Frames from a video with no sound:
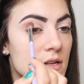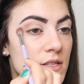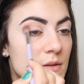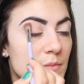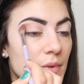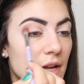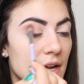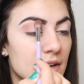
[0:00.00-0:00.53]

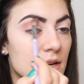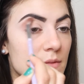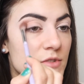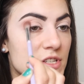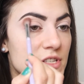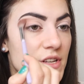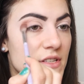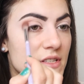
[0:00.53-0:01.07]
To blend, I'm
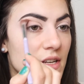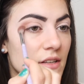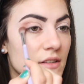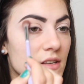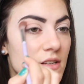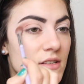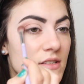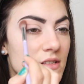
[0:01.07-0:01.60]
just using
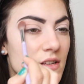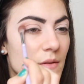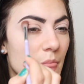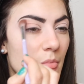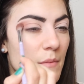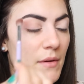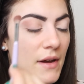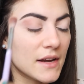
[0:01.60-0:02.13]
this
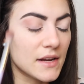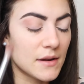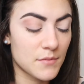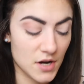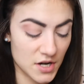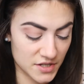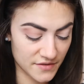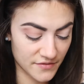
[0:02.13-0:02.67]
blending
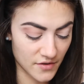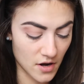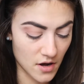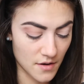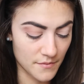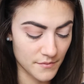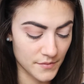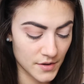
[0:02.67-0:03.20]
brush
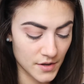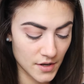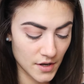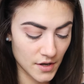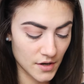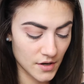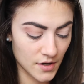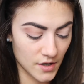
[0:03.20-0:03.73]
from
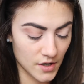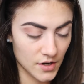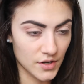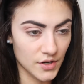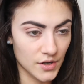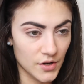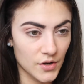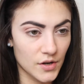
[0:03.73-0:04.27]

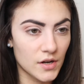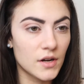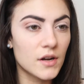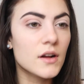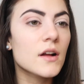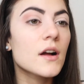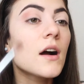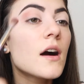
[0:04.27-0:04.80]
New
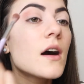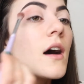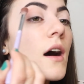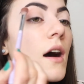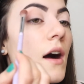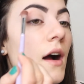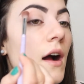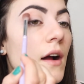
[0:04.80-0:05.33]
Look.
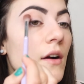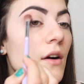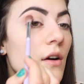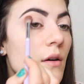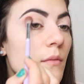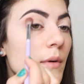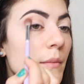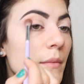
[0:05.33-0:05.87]
I
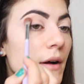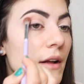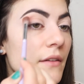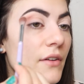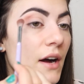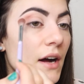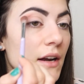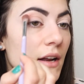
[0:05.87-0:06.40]
can't remember
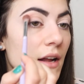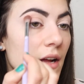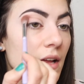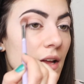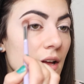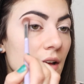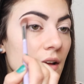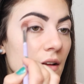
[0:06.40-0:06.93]
if I had
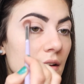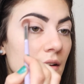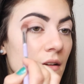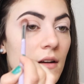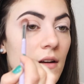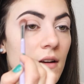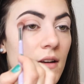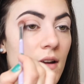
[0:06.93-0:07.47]
like a
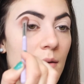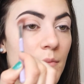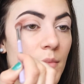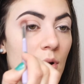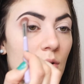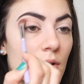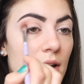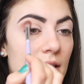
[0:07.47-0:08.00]

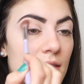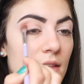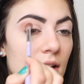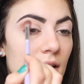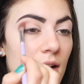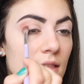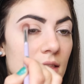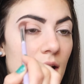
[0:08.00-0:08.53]
number or
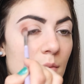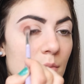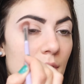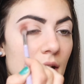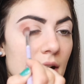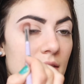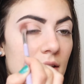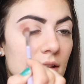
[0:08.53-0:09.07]
anything like that,
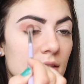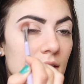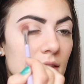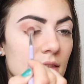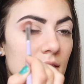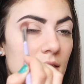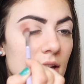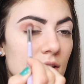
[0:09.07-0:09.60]
but I think
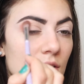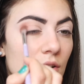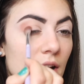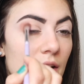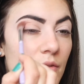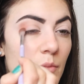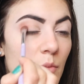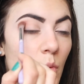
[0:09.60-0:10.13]
they don't
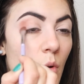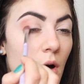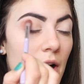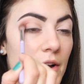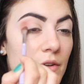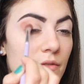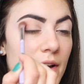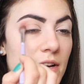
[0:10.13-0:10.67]
have a
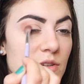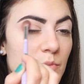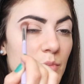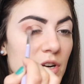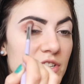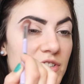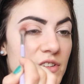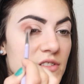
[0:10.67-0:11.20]
wide range of
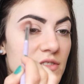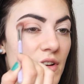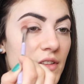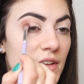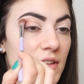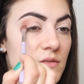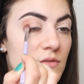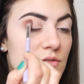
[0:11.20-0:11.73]
brushes, so I
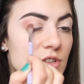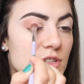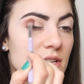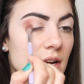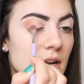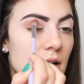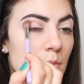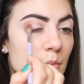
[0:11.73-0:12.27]
think this was just
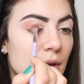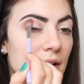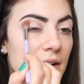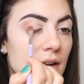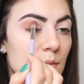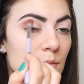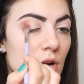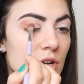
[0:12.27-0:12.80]
like a
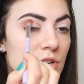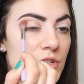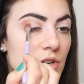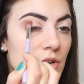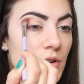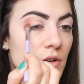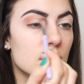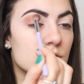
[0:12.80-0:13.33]
blending brush.
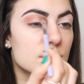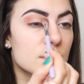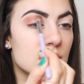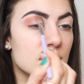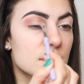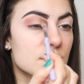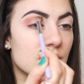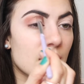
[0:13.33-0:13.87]

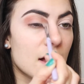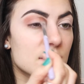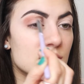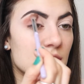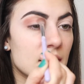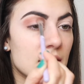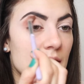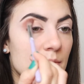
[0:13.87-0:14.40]
Just
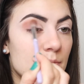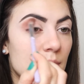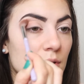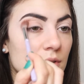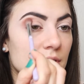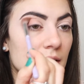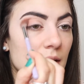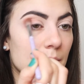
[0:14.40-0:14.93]
gradually
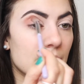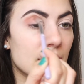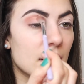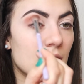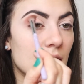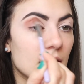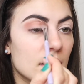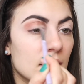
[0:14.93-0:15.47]
building up the
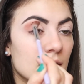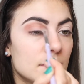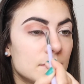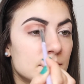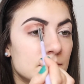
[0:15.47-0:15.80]
color.